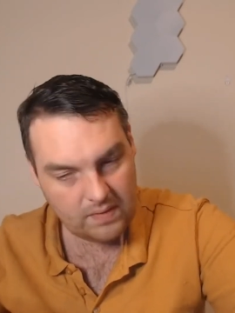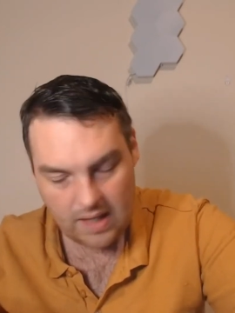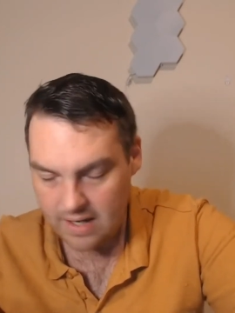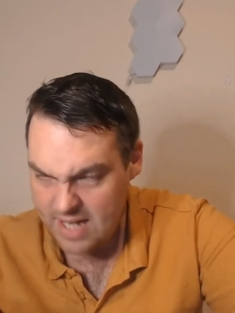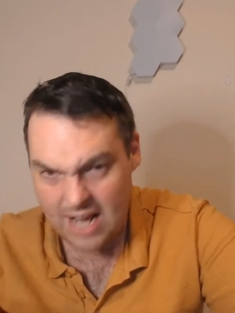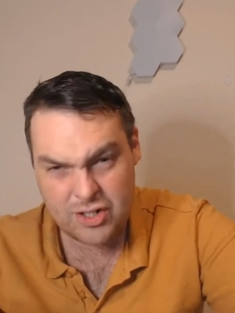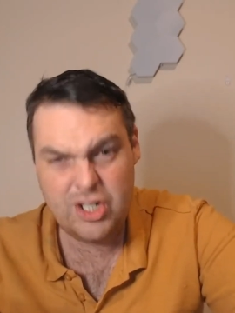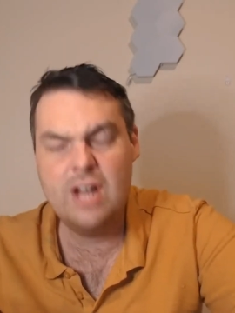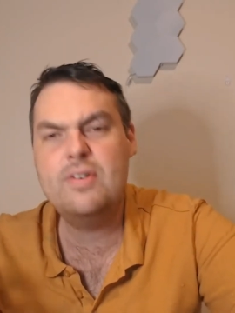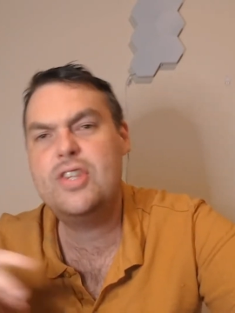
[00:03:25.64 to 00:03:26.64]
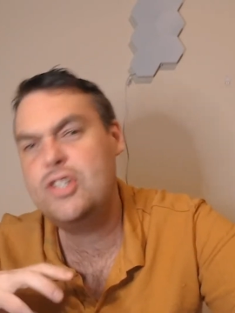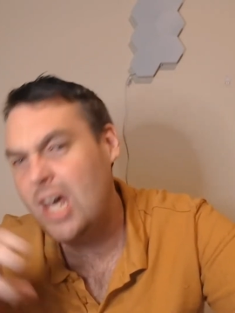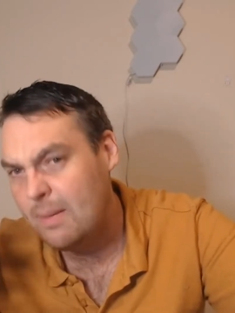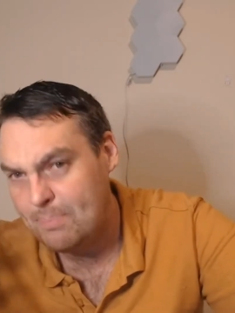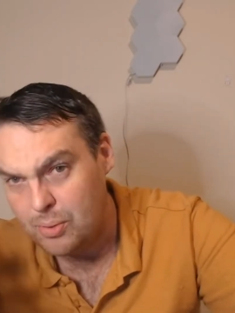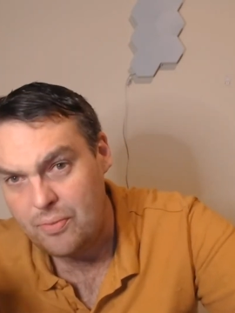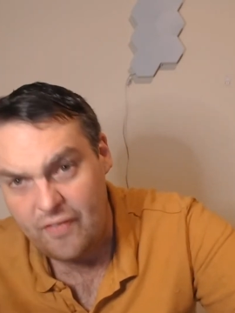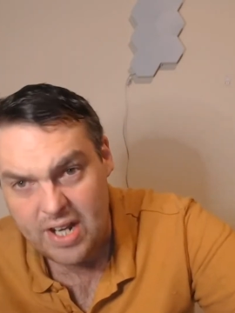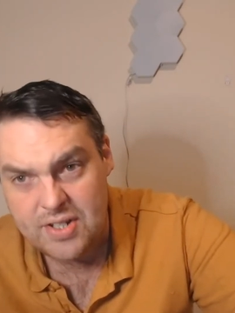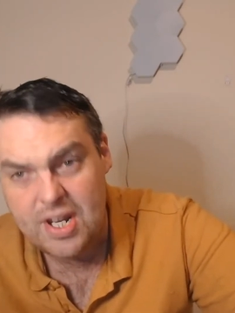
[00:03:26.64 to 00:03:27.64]
next year as the talent pool
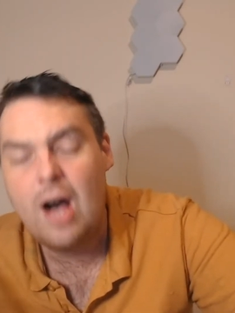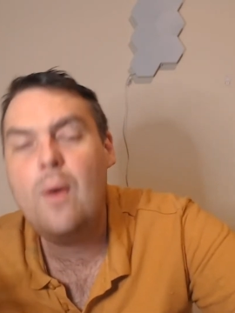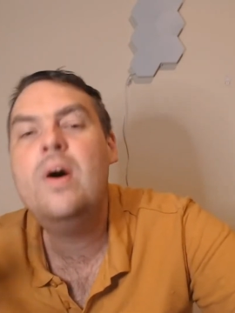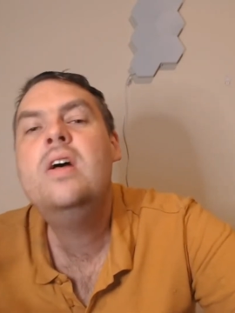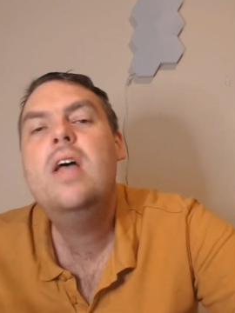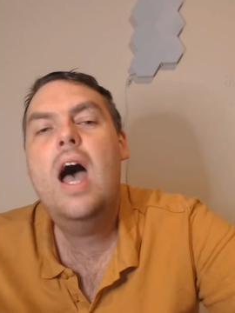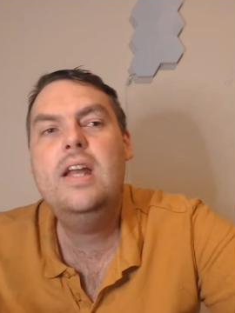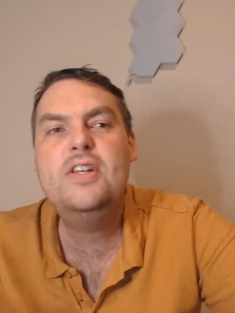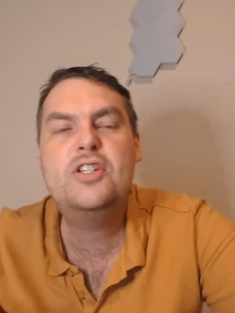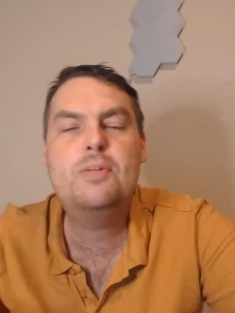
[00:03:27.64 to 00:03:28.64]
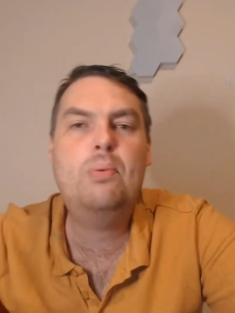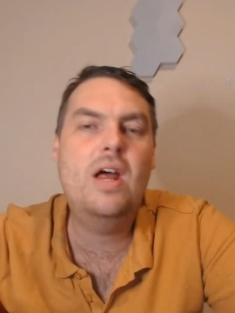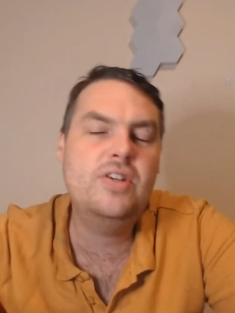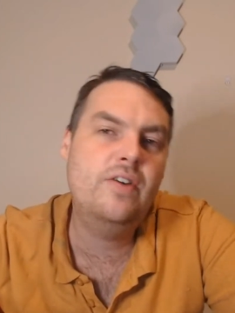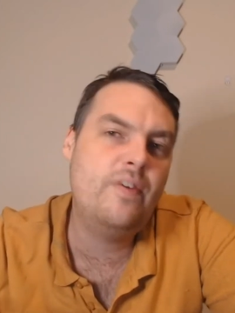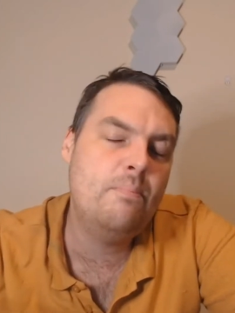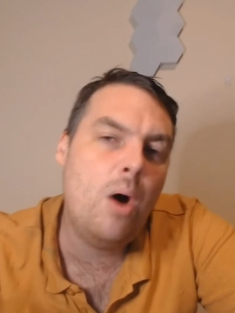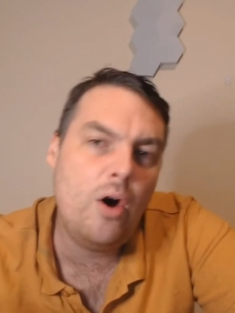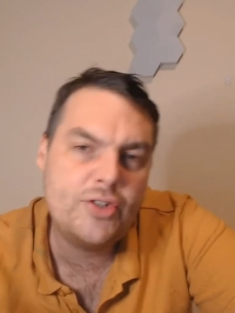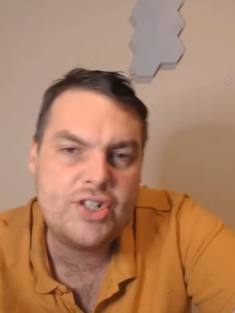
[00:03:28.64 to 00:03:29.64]
thins out and is spread over
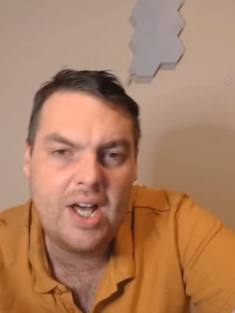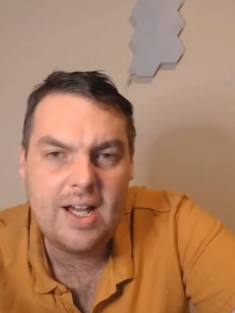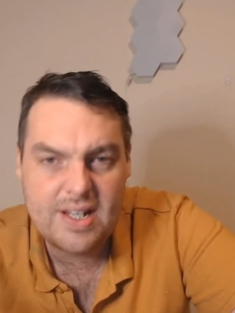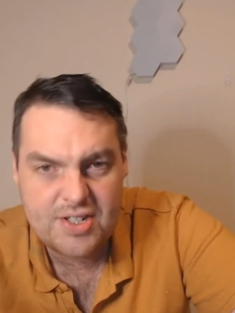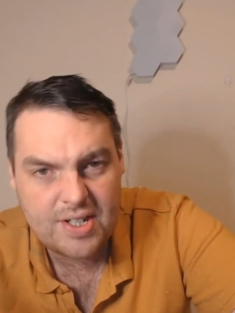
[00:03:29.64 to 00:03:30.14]
more sides.